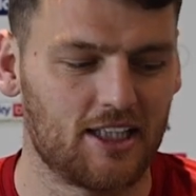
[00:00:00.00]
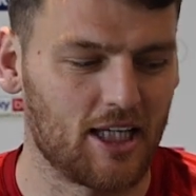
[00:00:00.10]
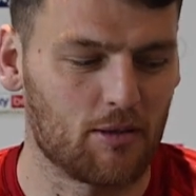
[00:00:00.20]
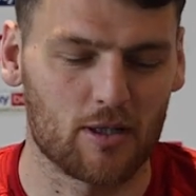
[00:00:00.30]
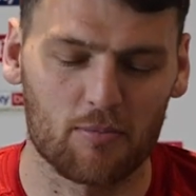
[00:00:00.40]

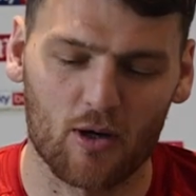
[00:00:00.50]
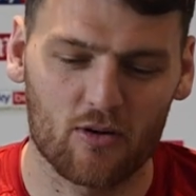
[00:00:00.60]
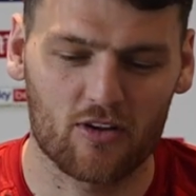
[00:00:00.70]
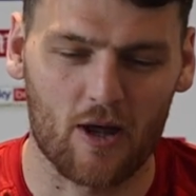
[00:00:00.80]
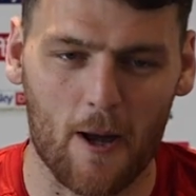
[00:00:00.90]
Yeah, a bit of
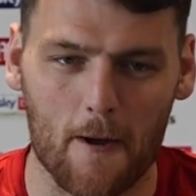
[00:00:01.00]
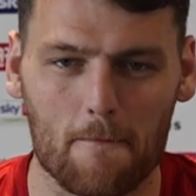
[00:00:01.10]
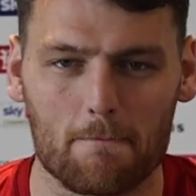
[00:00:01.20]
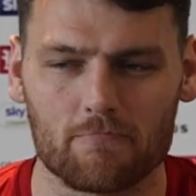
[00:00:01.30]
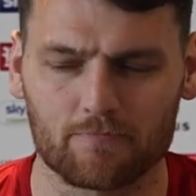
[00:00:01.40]
both.
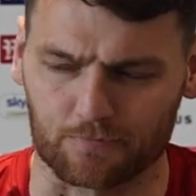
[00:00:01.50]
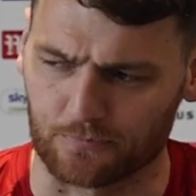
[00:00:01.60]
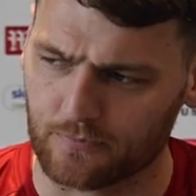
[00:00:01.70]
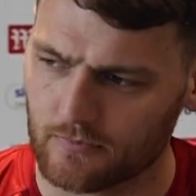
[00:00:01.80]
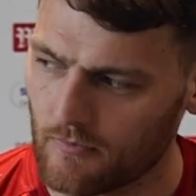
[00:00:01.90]
Um,
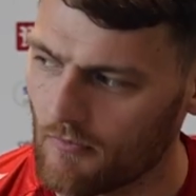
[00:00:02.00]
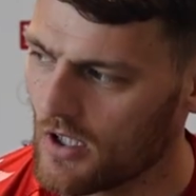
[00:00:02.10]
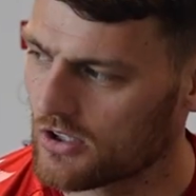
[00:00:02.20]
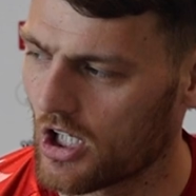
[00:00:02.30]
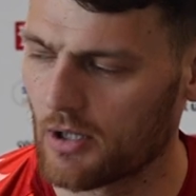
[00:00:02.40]

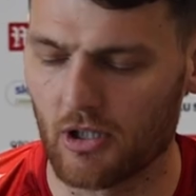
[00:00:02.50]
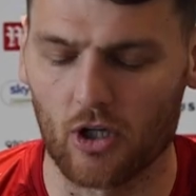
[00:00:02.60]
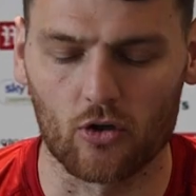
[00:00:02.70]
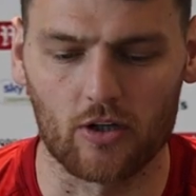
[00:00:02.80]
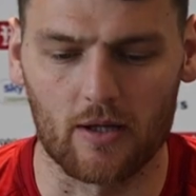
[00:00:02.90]
it's kind of been
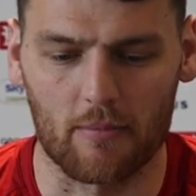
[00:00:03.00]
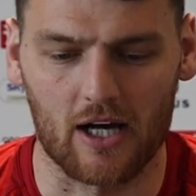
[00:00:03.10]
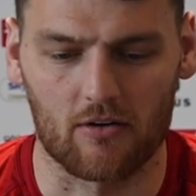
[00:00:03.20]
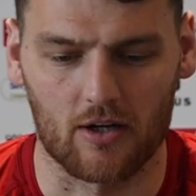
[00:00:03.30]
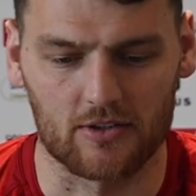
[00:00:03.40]
going on in the
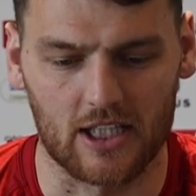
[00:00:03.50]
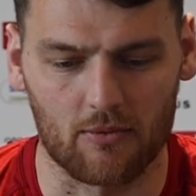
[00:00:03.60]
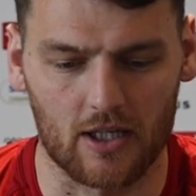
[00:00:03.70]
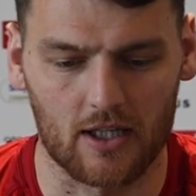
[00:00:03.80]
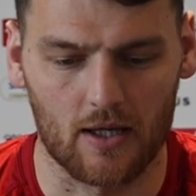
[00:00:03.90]
background
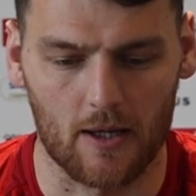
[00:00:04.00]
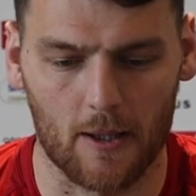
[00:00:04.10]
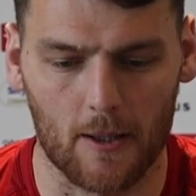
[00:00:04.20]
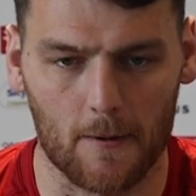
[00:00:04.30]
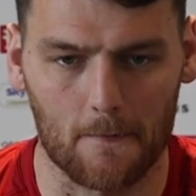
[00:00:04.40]
anyway,
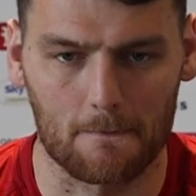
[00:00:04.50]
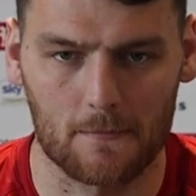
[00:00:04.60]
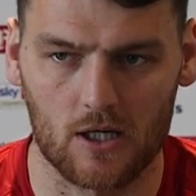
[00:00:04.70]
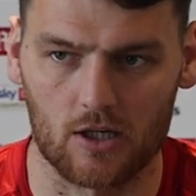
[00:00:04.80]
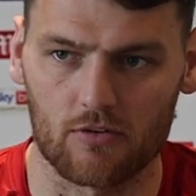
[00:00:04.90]
um,
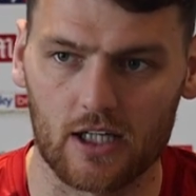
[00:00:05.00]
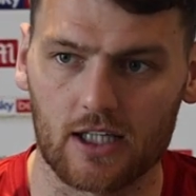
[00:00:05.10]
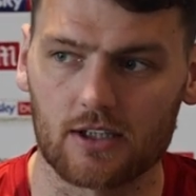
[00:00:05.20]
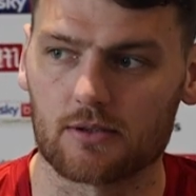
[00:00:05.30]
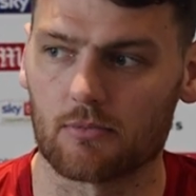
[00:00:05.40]
kind of
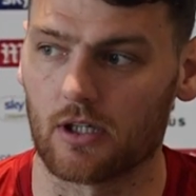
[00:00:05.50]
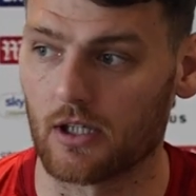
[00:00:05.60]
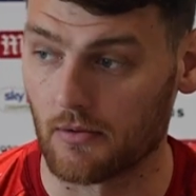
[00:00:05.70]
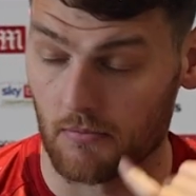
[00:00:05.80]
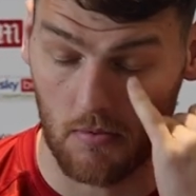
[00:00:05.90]
relating to my.
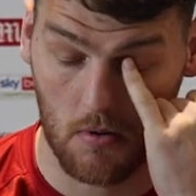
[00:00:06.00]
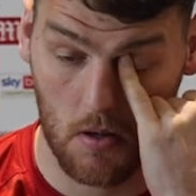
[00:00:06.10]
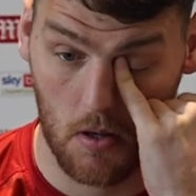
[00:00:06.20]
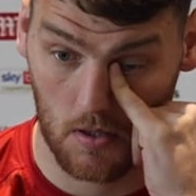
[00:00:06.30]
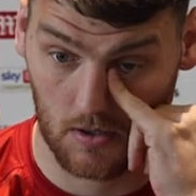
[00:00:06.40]
Um,
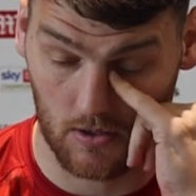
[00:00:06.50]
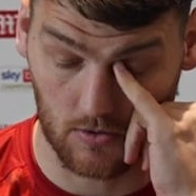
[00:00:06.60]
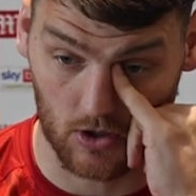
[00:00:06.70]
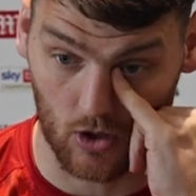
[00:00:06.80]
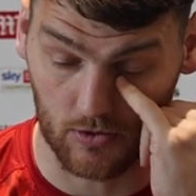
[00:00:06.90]
there
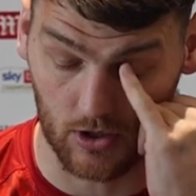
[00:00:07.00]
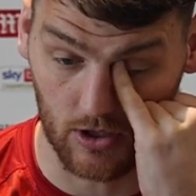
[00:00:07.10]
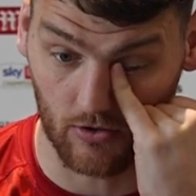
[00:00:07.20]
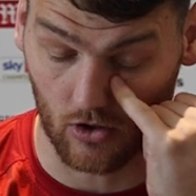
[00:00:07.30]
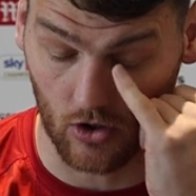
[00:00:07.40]
was an option
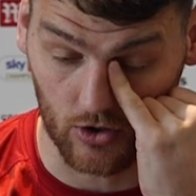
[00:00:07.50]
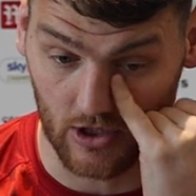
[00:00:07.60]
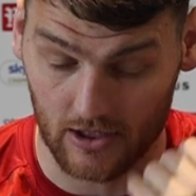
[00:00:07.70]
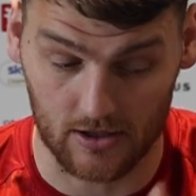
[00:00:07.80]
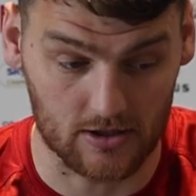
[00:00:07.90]
year in the
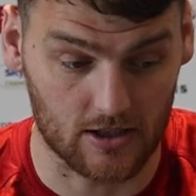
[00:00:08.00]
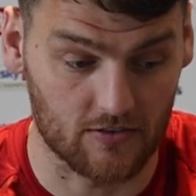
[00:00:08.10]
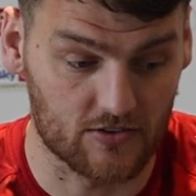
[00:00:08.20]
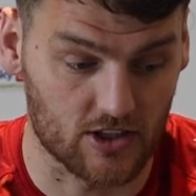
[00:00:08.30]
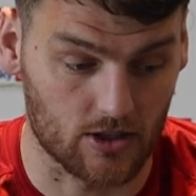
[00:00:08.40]
contract and
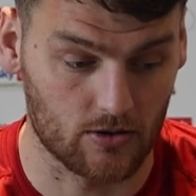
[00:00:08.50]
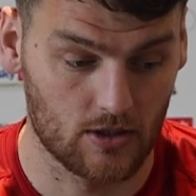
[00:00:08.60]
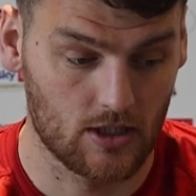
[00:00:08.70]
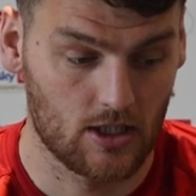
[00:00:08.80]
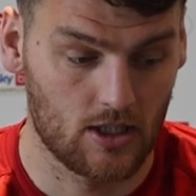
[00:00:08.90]
stuff, so
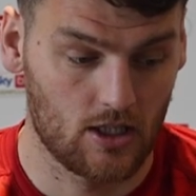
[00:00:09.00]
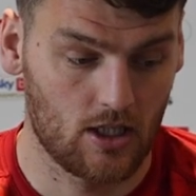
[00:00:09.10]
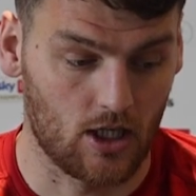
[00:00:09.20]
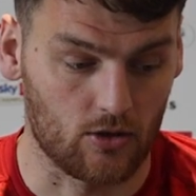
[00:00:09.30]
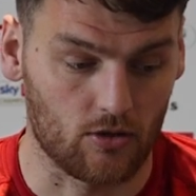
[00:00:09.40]

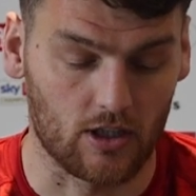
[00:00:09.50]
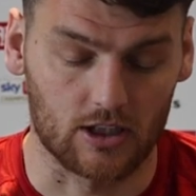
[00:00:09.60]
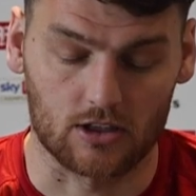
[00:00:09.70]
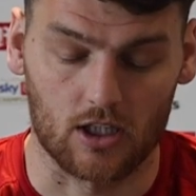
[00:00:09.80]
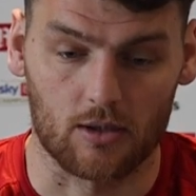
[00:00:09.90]
I knew
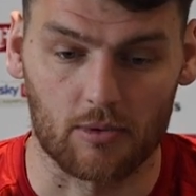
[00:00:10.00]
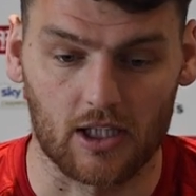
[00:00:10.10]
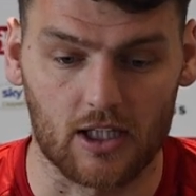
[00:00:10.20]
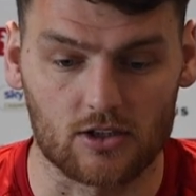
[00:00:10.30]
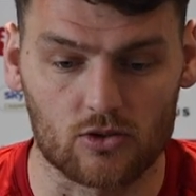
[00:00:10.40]
things had kind of been
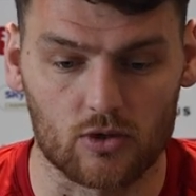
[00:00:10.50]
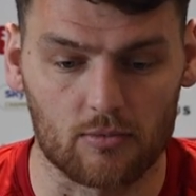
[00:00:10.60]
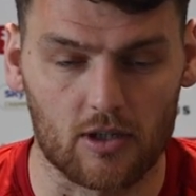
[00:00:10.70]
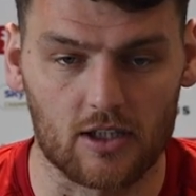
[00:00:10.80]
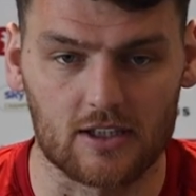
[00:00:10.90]
getting
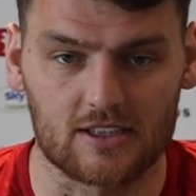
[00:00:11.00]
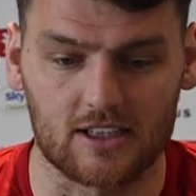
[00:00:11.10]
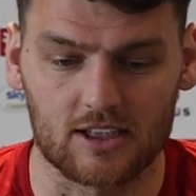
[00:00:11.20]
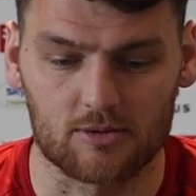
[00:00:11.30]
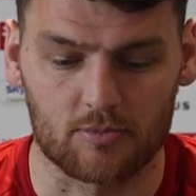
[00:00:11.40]
sorted behind the
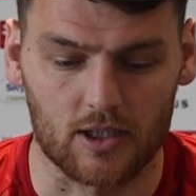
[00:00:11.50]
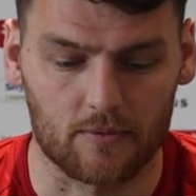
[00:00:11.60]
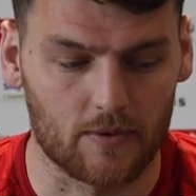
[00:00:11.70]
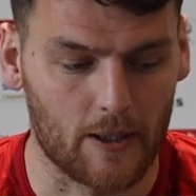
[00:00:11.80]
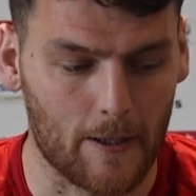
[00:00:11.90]
scenes,
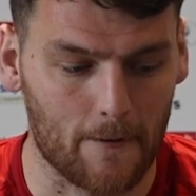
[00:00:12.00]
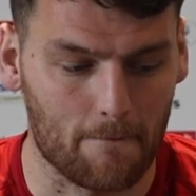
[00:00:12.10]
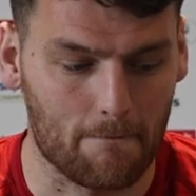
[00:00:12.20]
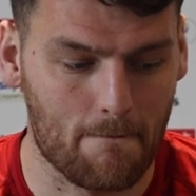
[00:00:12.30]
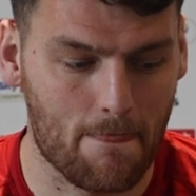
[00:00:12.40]
but
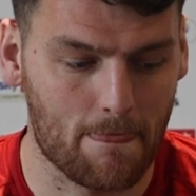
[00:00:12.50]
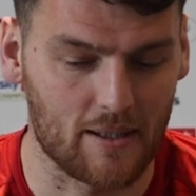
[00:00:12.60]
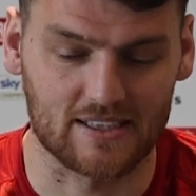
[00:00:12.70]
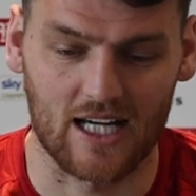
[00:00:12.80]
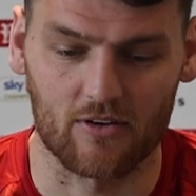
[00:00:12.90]
um,
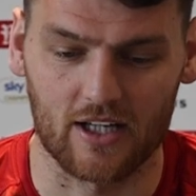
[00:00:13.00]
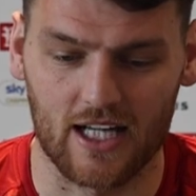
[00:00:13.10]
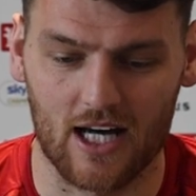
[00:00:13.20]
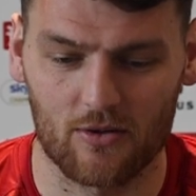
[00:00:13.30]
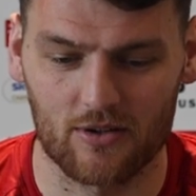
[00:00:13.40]
it's out there
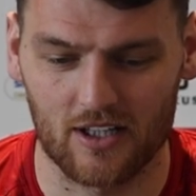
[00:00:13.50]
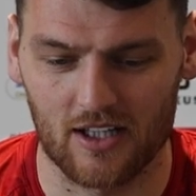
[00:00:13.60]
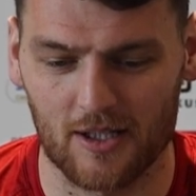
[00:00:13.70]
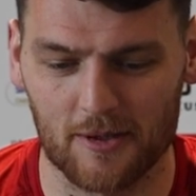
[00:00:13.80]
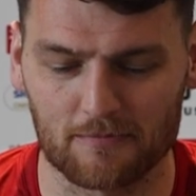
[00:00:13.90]
now.